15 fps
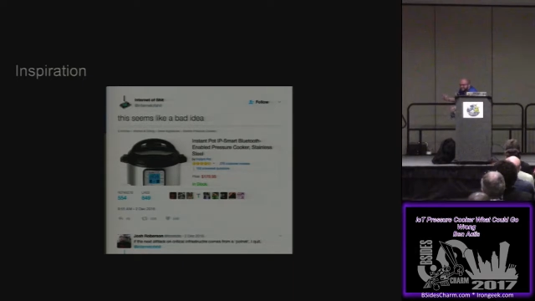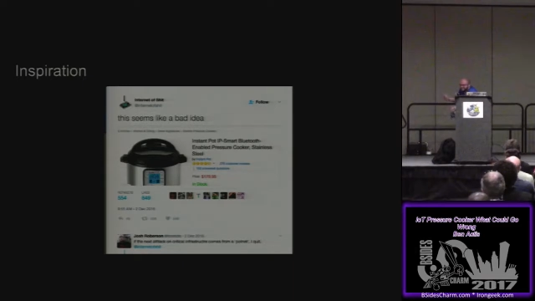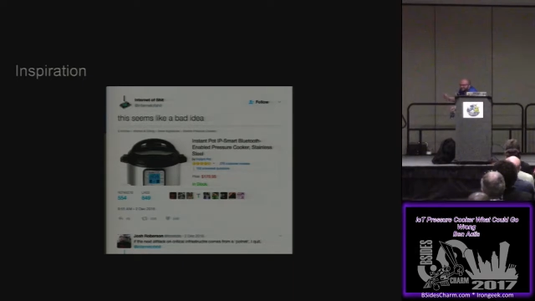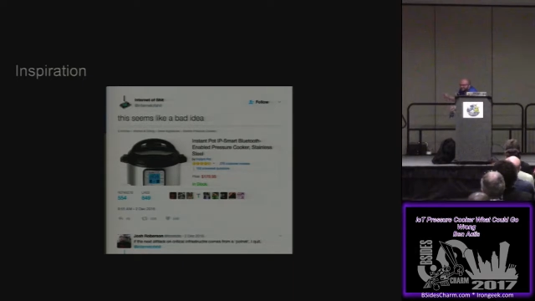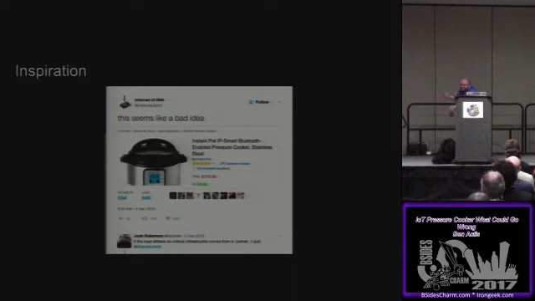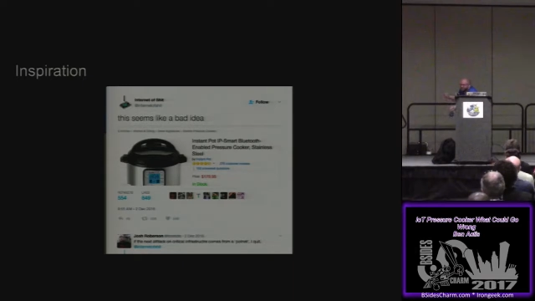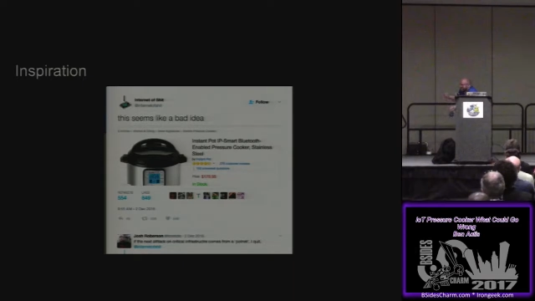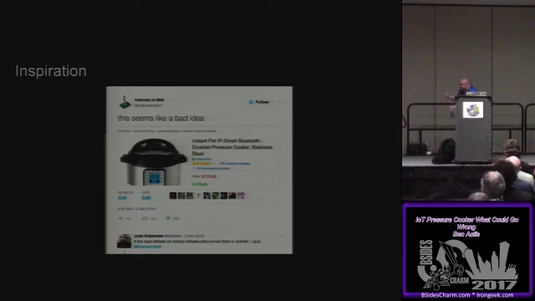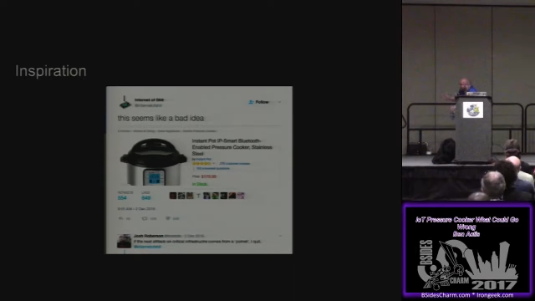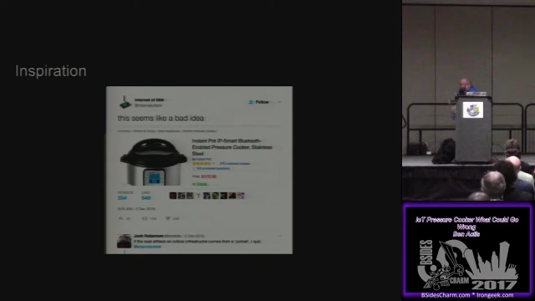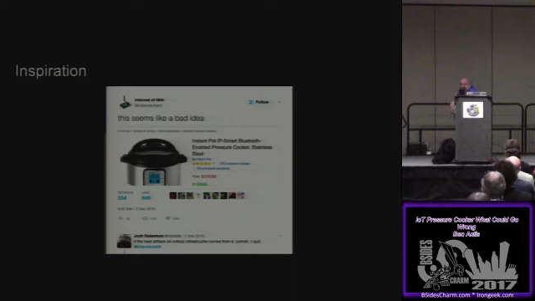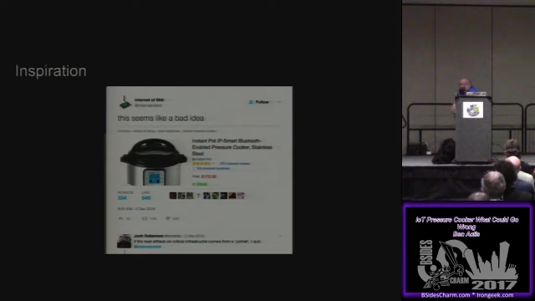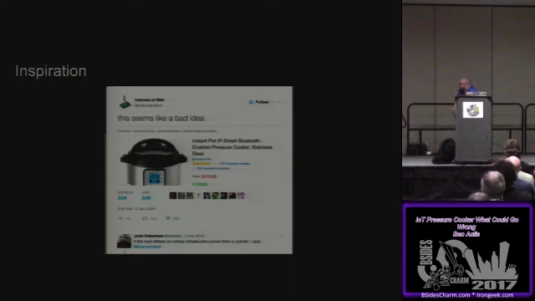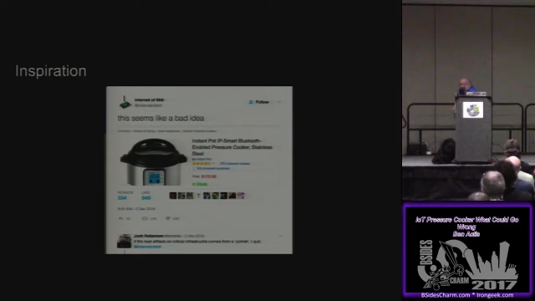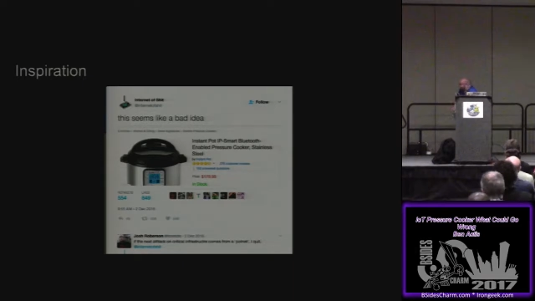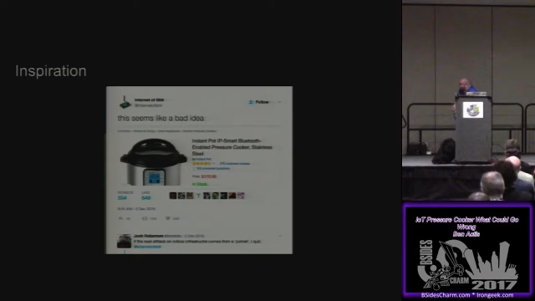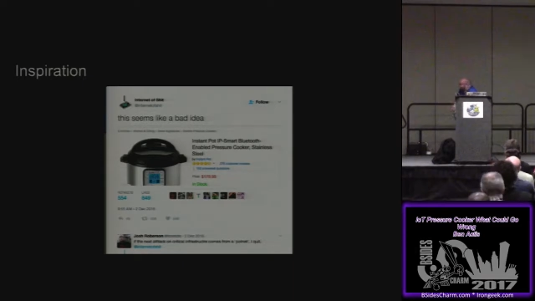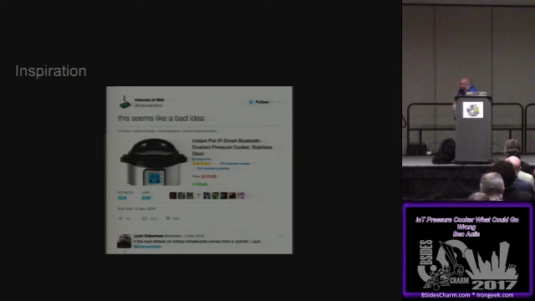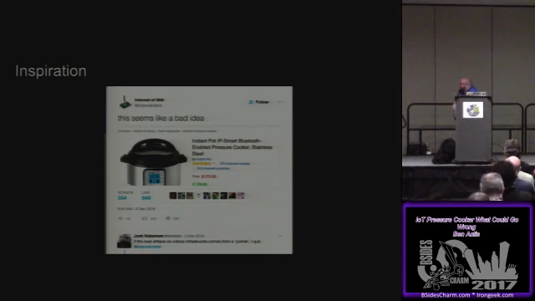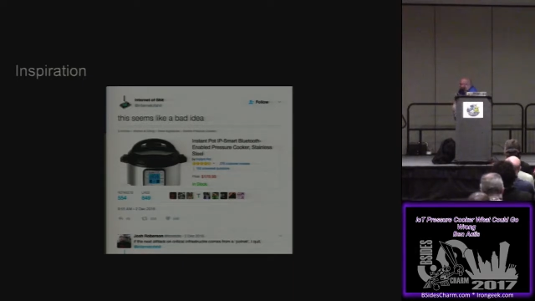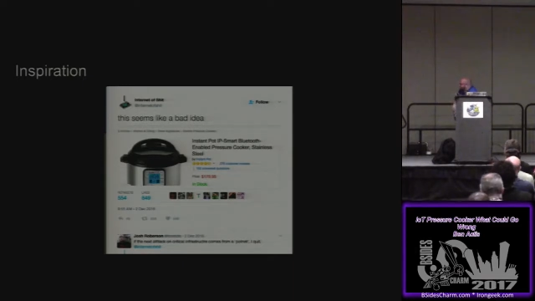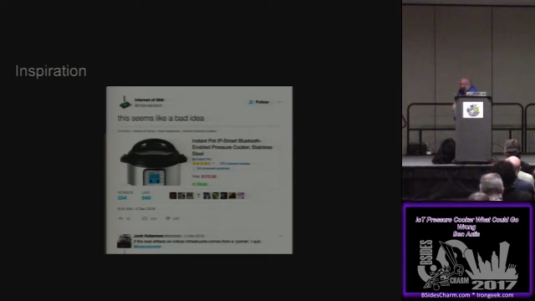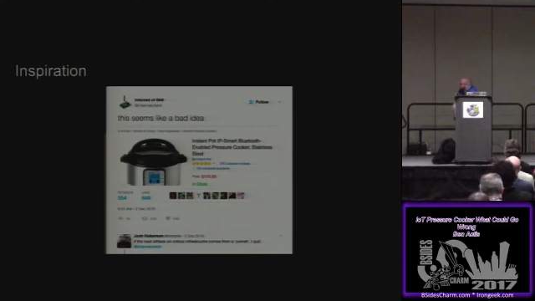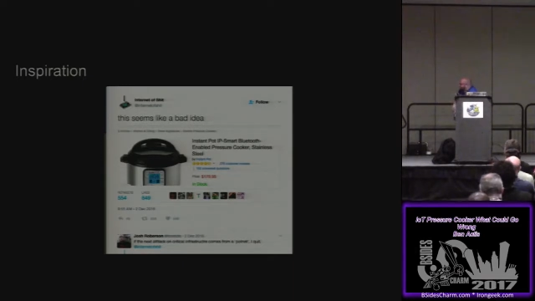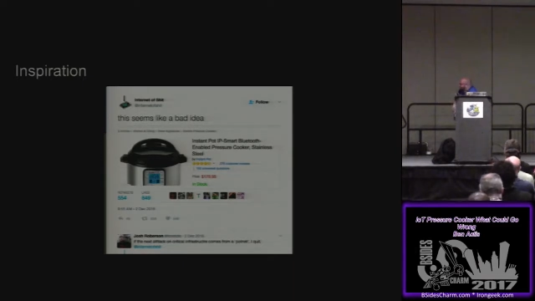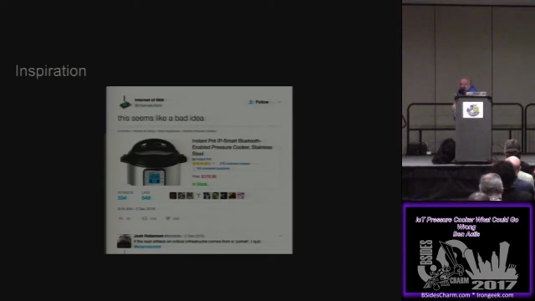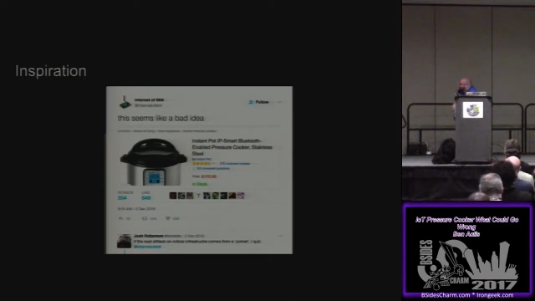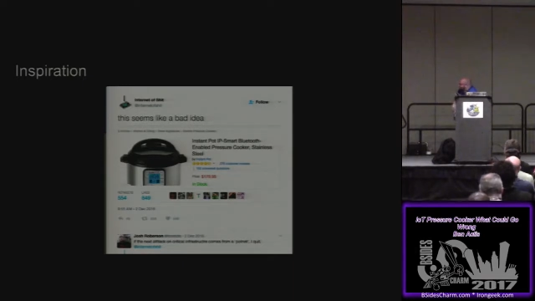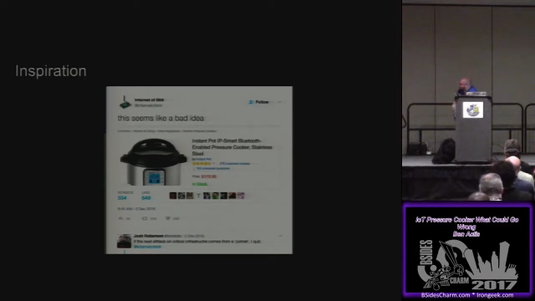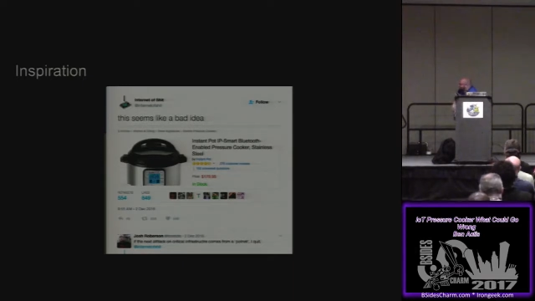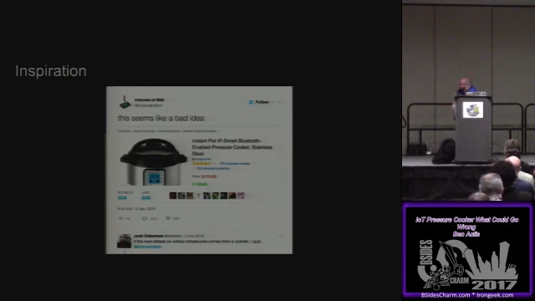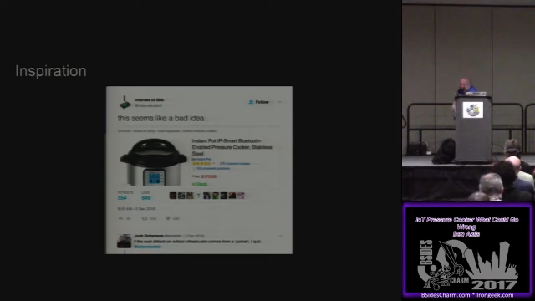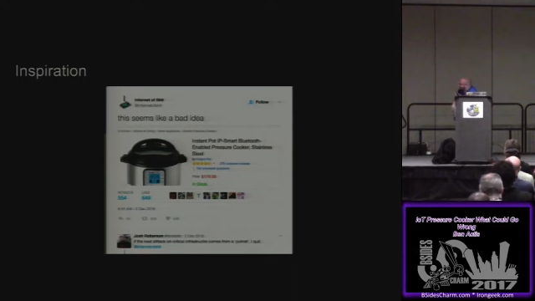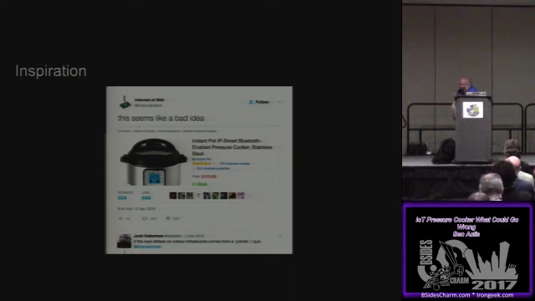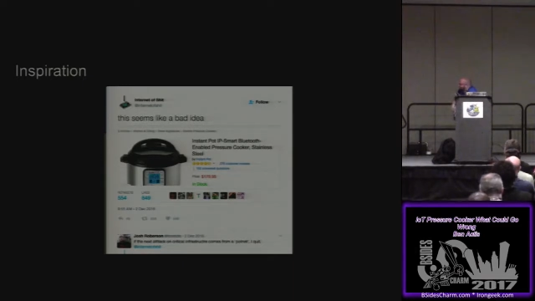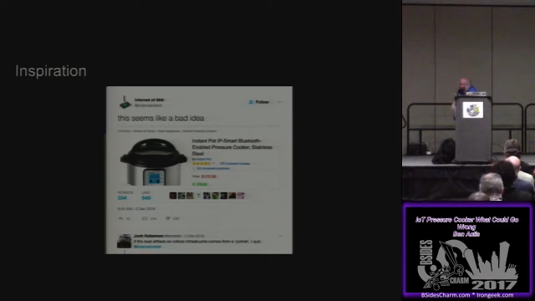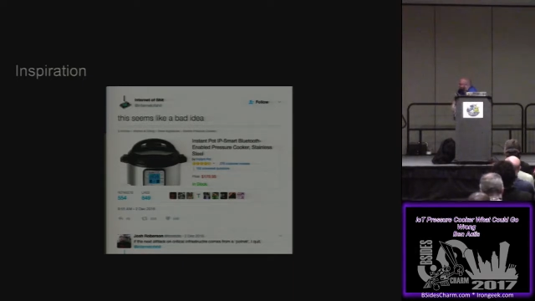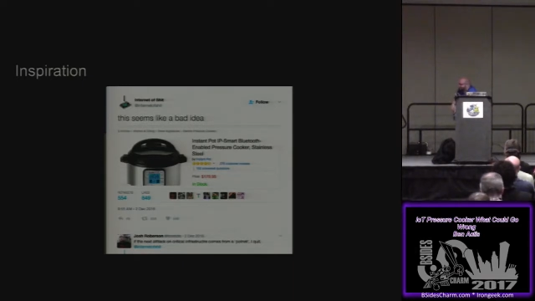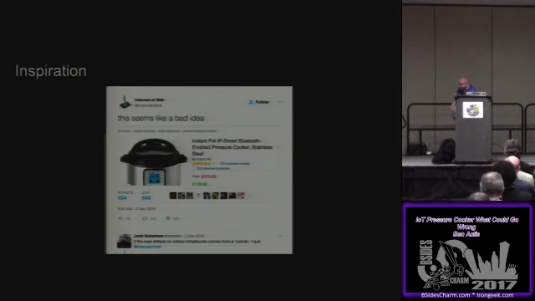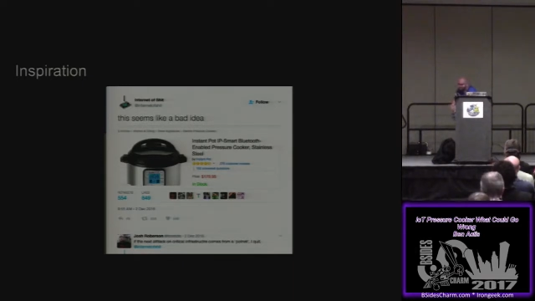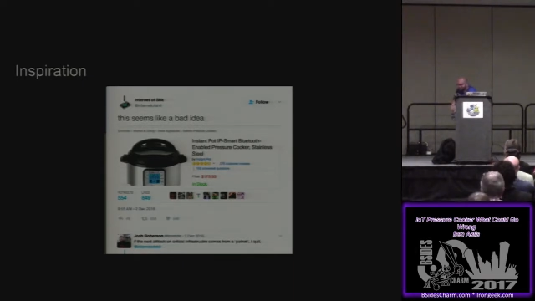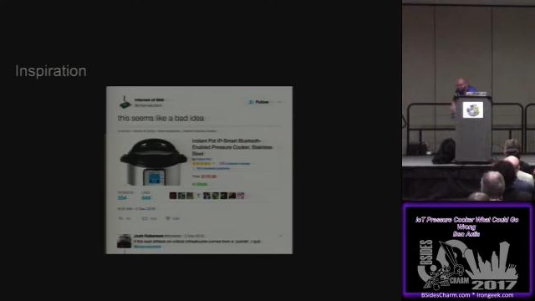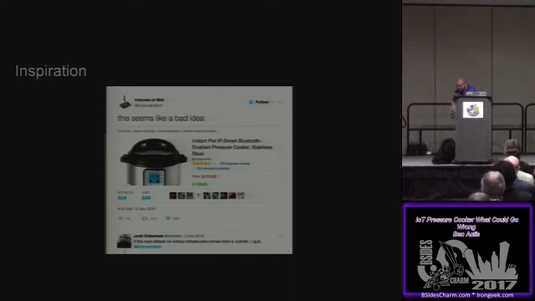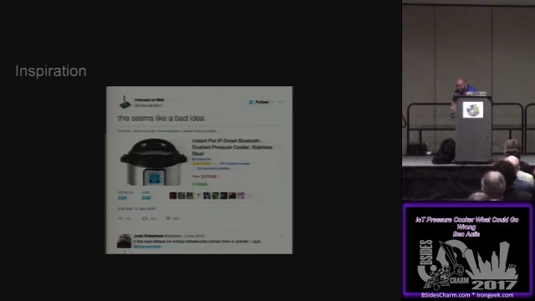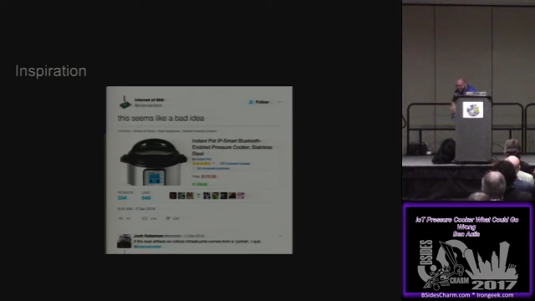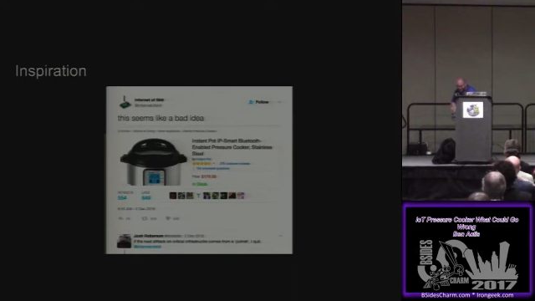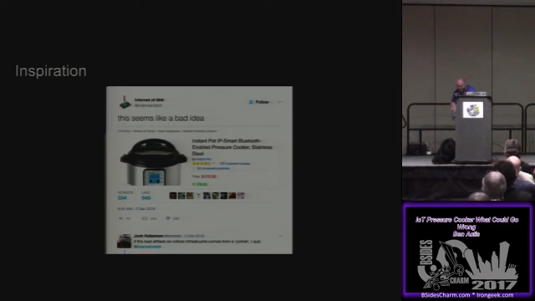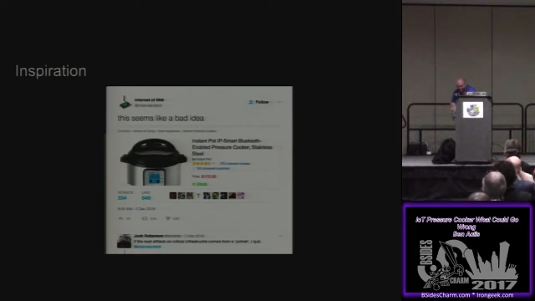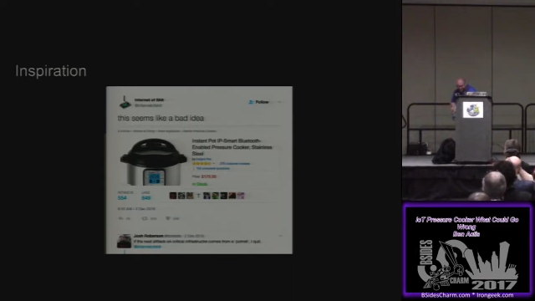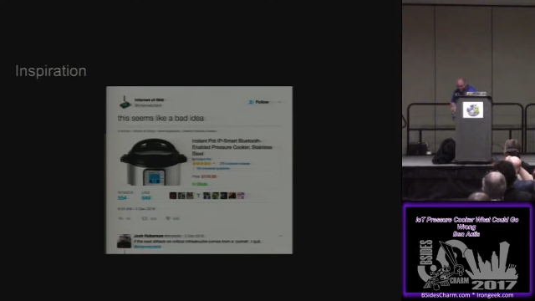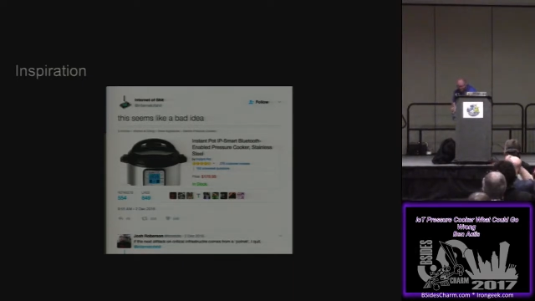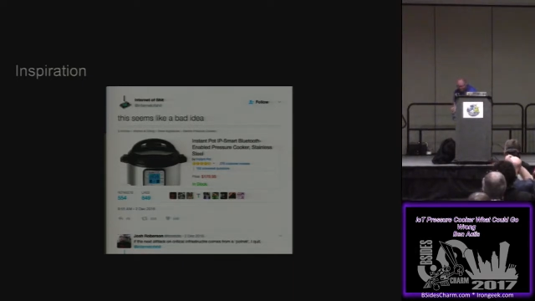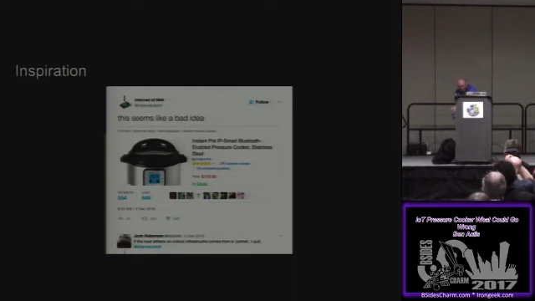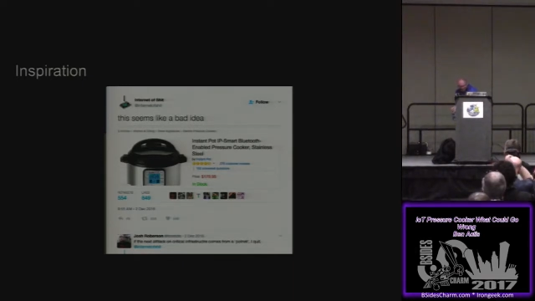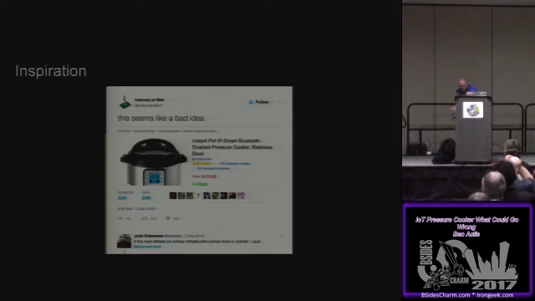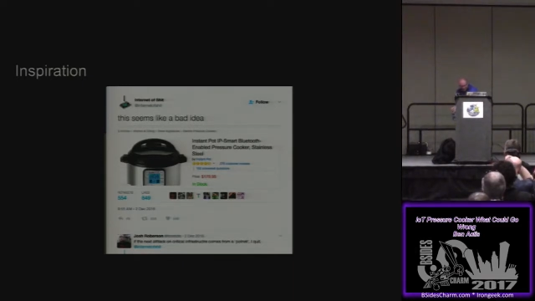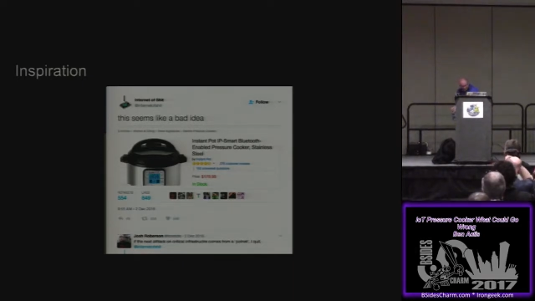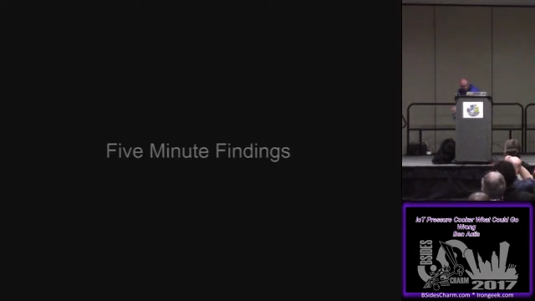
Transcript: (no speaker visible)